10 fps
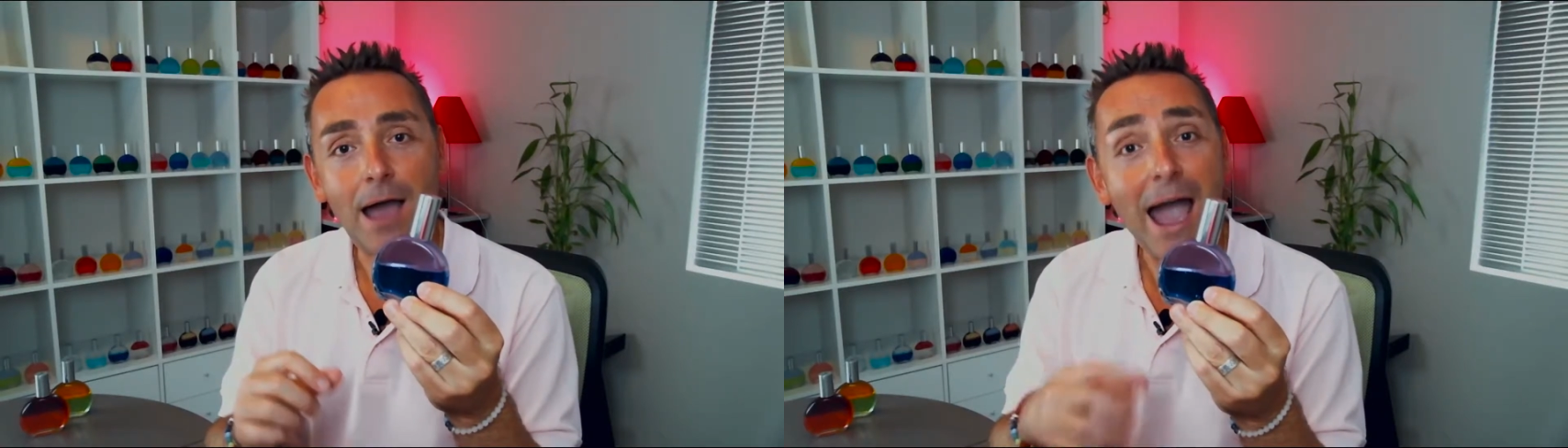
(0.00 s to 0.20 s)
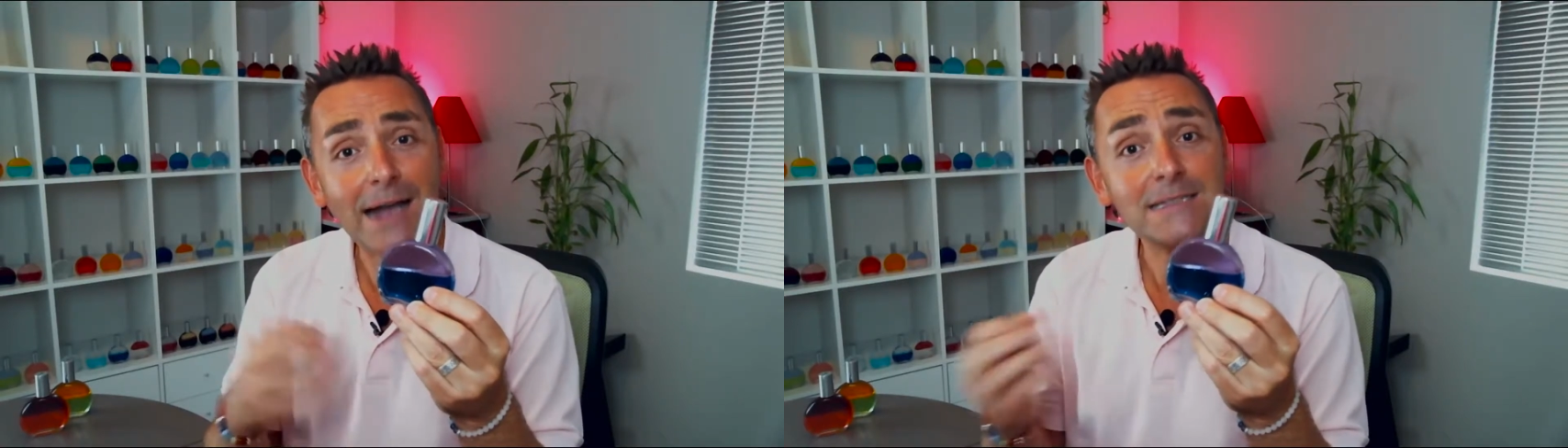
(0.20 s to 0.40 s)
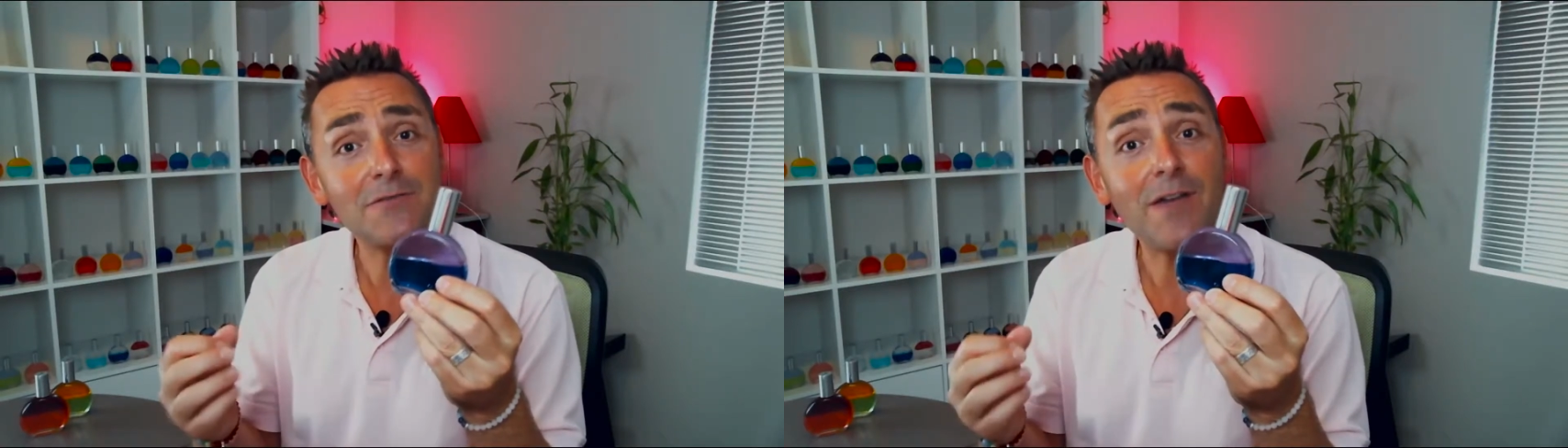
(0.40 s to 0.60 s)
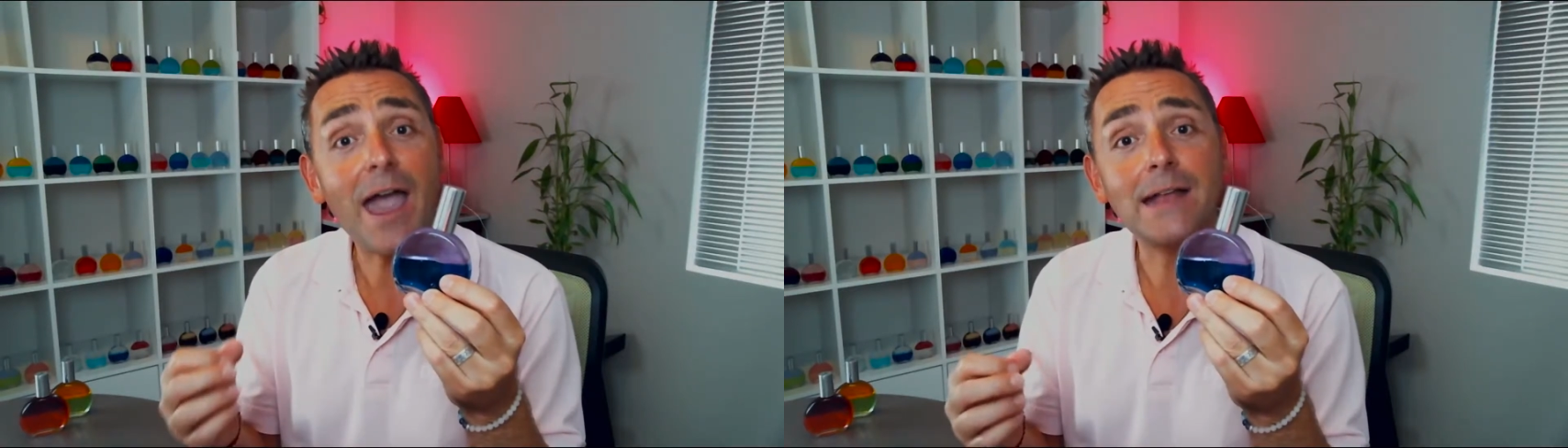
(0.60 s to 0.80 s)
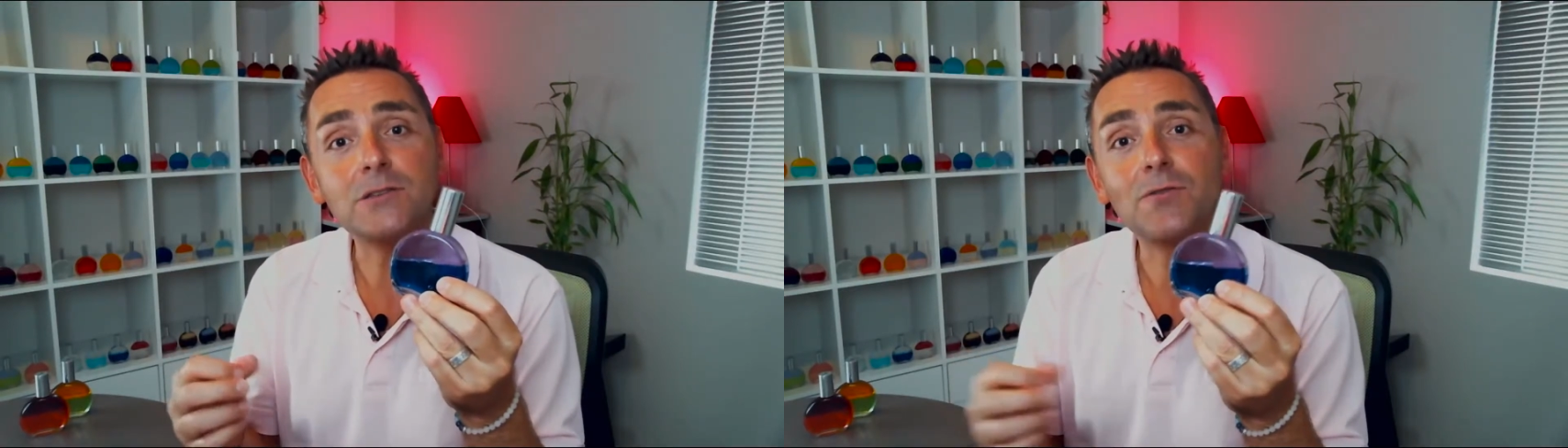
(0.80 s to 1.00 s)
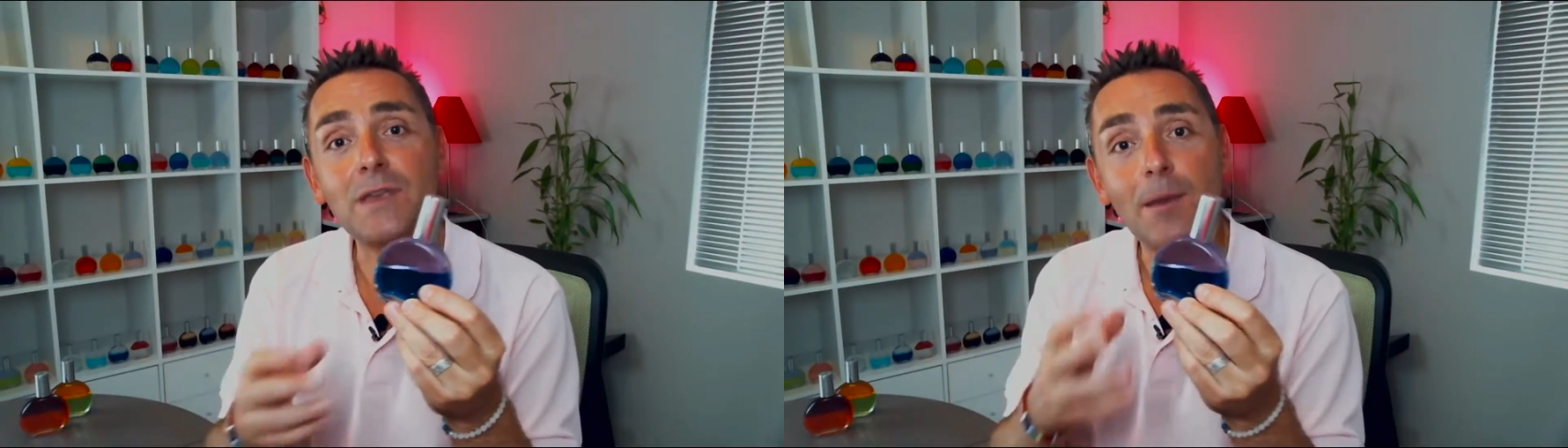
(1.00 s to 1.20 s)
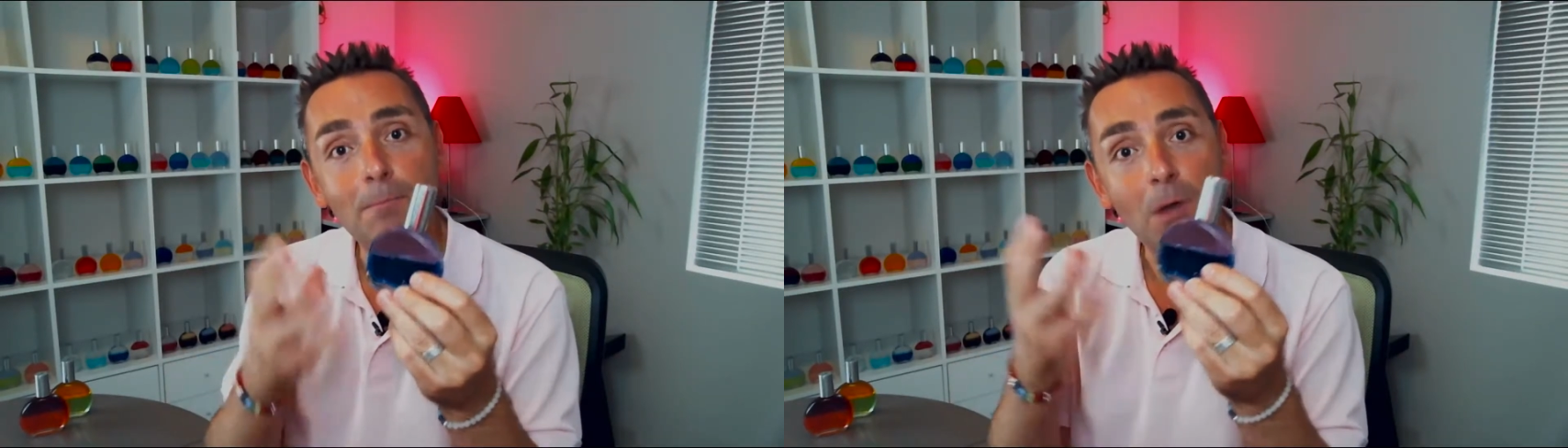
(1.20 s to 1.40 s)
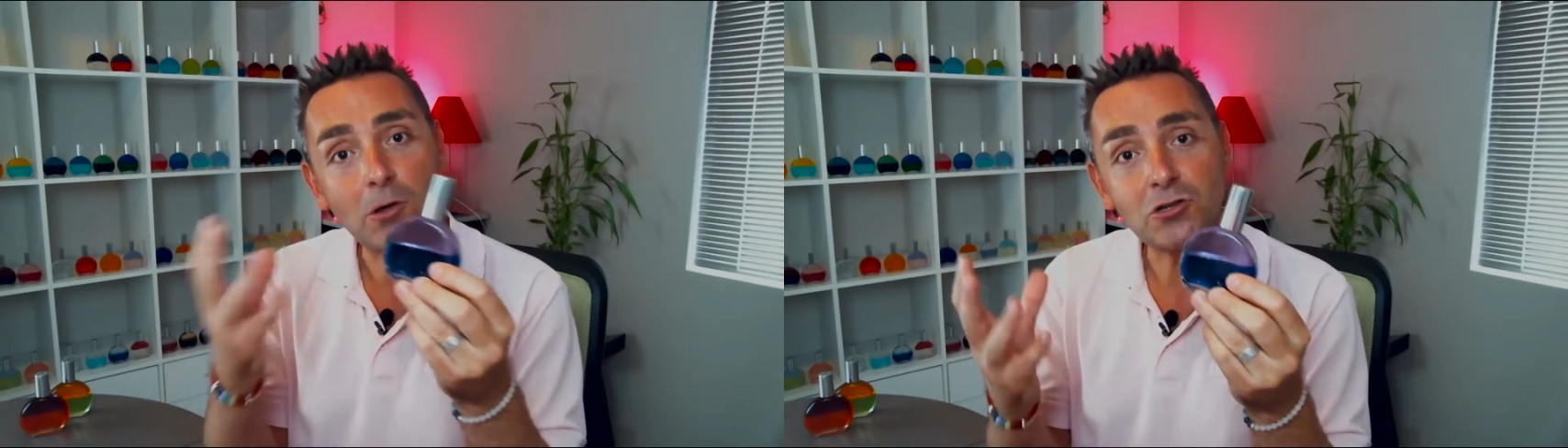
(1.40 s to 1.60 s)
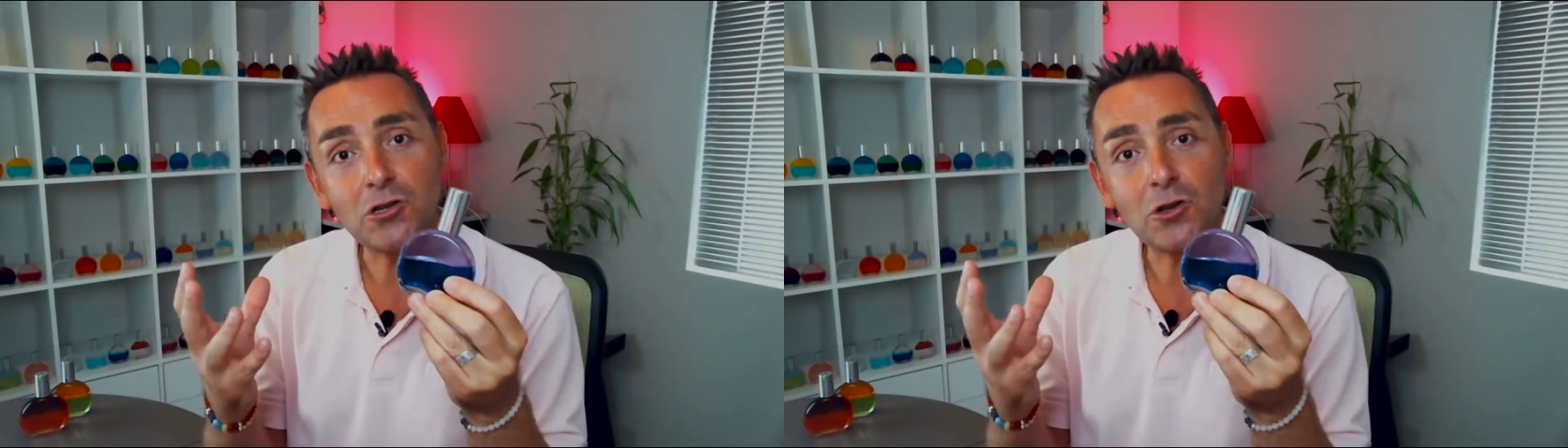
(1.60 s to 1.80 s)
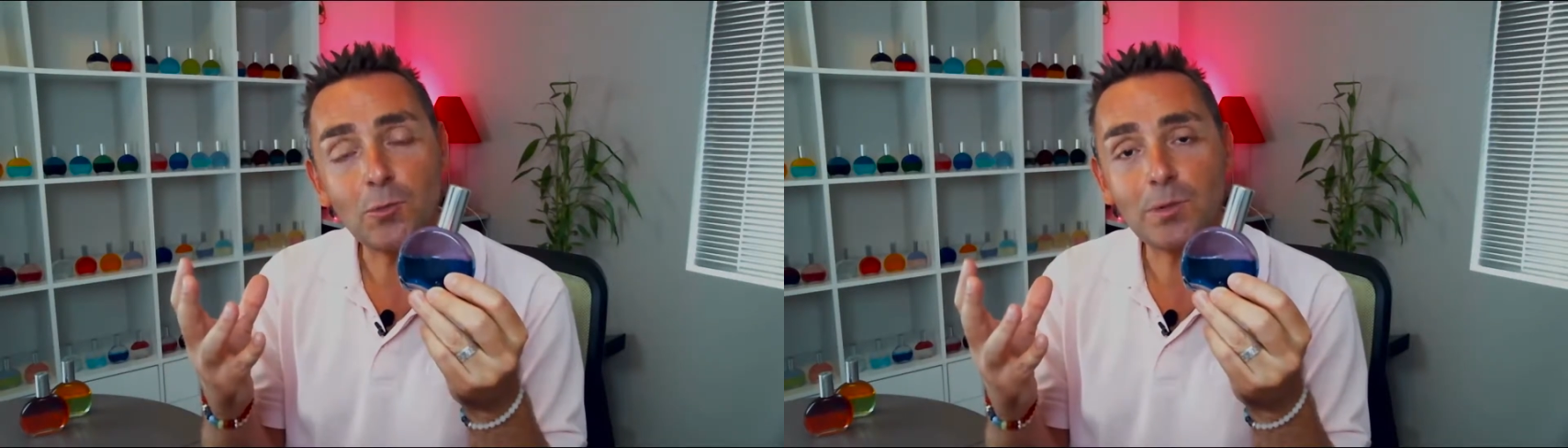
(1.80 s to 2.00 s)
active end of the
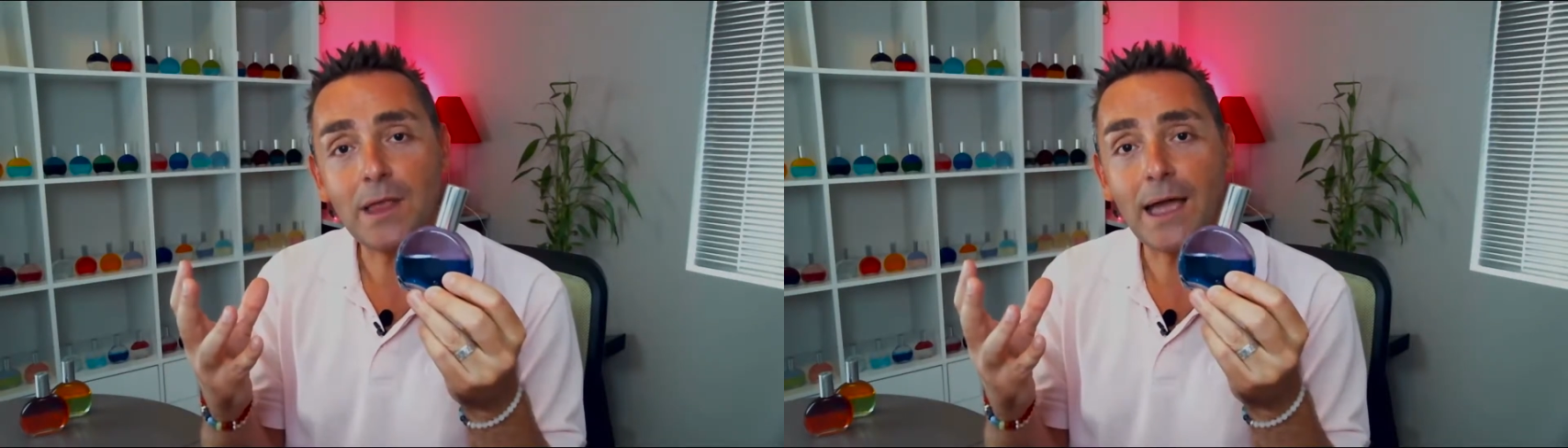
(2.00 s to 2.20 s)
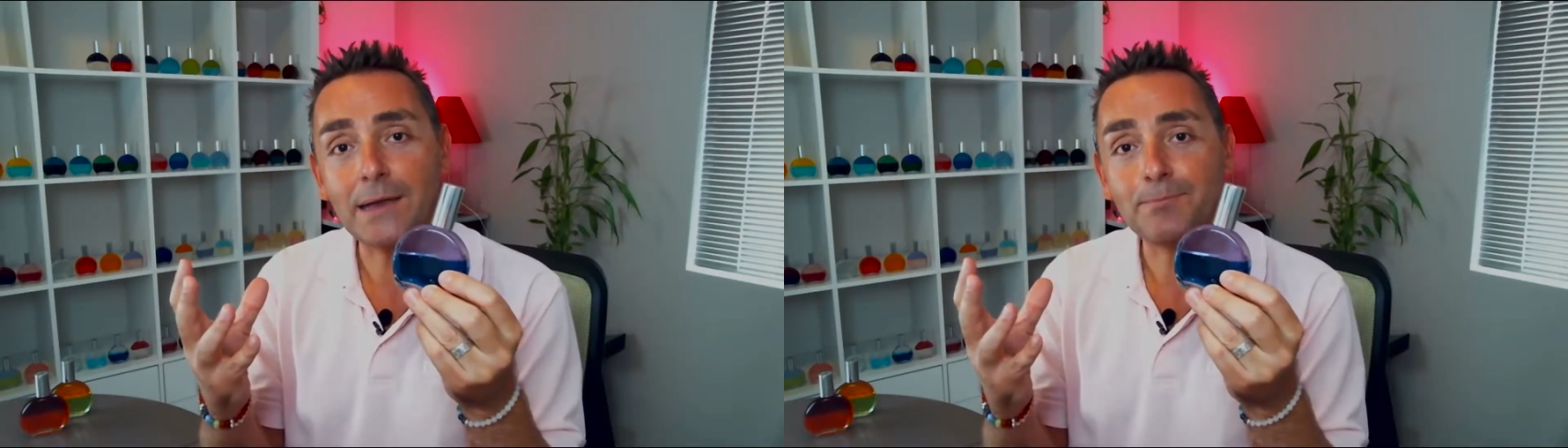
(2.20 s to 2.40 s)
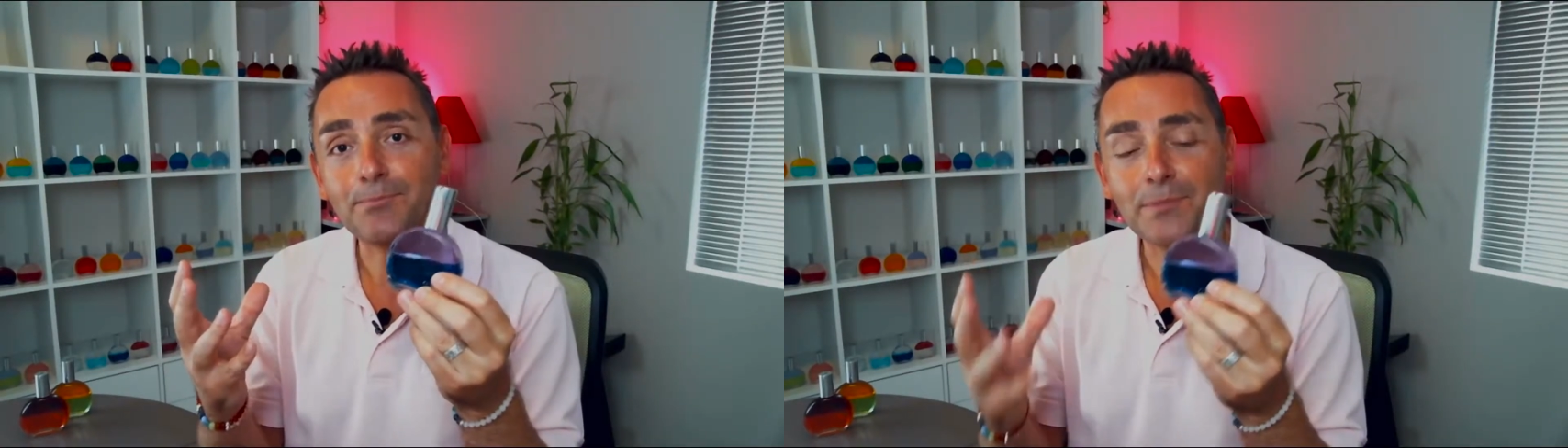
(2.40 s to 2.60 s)
emotional plane.